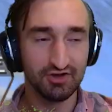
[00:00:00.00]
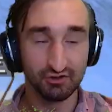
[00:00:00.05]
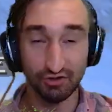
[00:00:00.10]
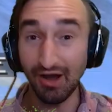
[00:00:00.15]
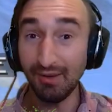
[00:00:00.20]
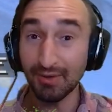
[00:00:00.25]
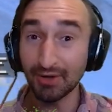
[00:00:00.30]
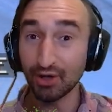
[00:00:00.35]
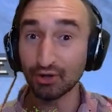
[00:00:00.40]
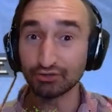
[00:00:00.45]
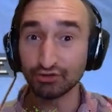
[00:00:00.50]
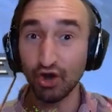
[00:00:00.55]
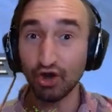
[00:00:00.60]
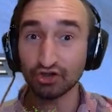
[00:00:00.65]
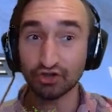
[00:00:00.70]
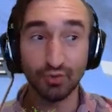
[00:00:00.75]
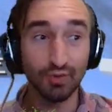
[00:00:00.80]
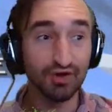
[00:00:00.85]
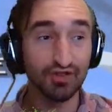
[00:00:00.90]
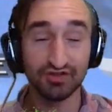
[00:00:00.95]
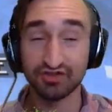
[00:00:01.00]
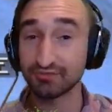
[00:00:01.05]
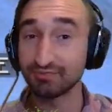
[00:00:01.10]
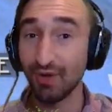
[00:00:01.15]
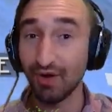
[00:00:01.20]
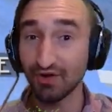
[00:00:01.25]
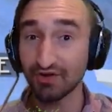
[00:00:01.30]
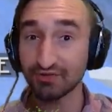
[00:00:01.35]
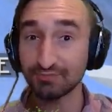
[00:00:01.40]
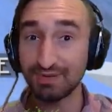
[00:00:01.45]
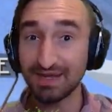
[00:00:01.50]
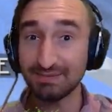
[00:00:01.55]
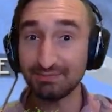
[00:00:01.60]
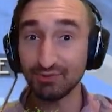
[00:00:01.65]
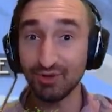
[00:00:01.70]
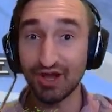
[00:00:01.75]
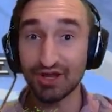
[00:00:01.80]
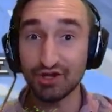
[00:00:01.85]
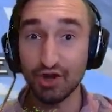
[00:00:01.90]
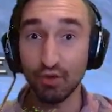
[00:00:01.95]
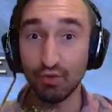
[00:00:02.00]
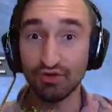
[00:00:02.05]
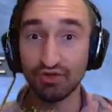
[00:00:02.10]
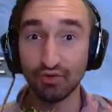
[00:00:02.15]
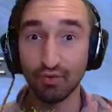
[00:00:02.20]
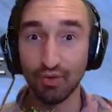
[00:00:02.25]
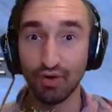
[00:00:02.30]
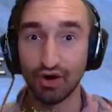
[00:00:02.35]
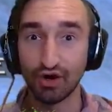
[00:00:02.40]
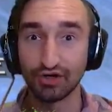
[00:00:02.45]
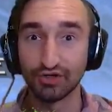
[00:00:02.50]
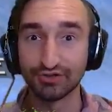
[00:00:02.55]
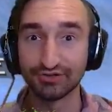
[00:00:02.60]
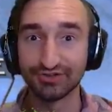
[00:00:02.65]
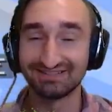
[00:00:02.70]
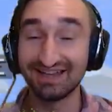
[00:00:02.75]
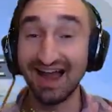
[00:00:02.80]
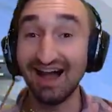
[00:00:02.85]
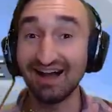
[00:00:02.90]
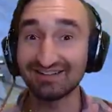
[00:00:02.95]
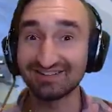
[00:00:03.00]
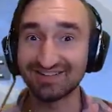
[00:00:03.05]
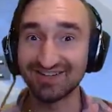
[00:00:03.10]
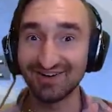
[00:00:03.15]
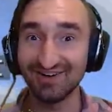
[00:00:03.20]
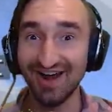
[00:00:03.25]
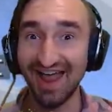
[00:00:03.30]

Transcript: So I'm gonna go talk to one of the smartest people I know in the world, Dr.